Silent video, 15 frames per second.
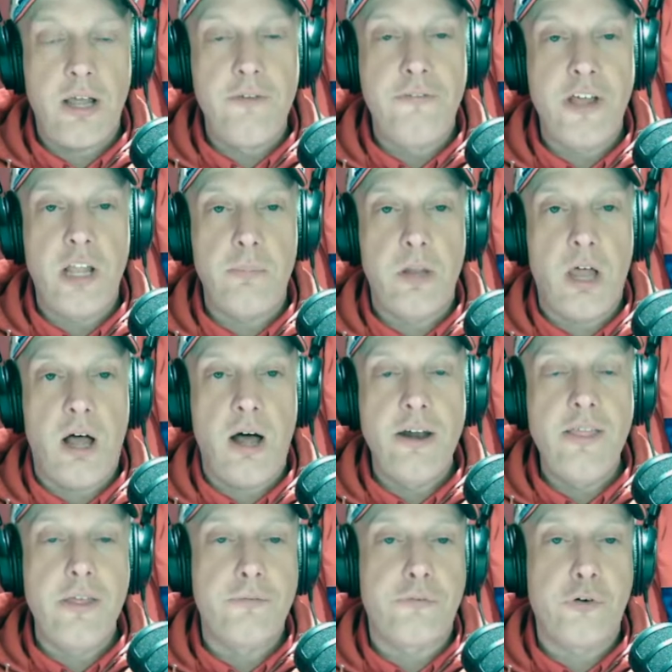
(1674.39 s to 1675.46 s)
available
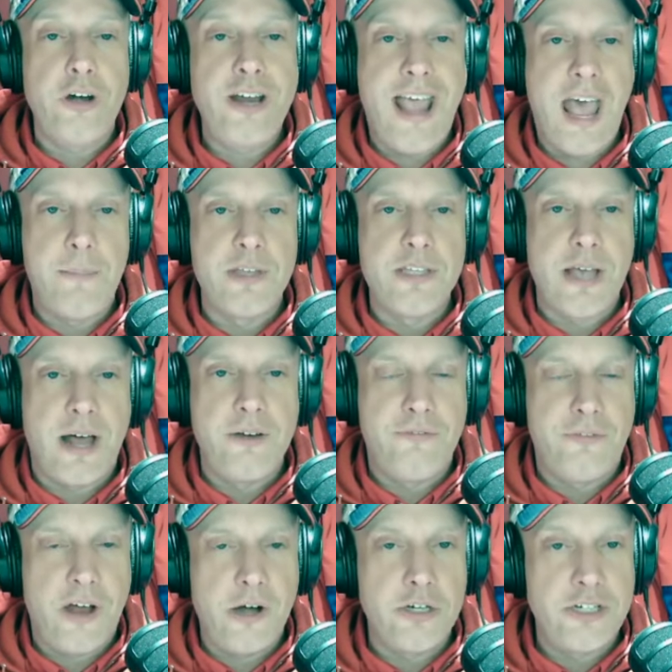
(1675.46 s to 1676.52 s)
on the free Amazon
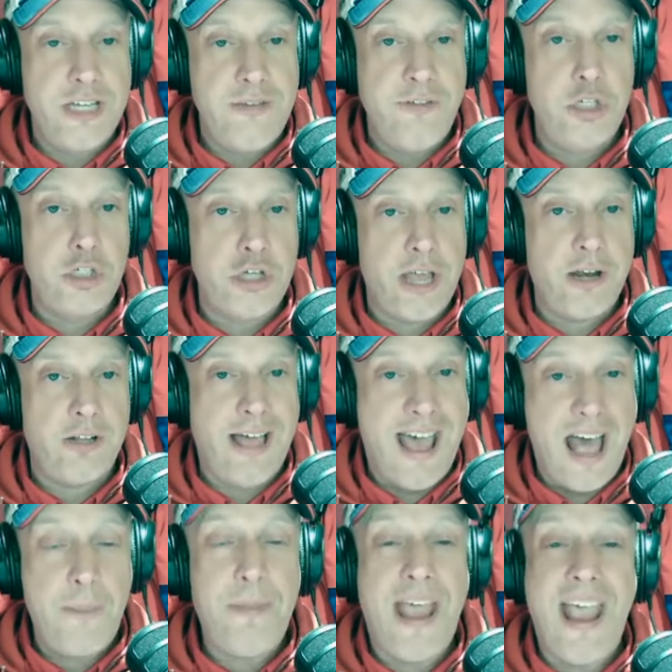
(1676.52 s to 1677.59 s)
Fire TV channel app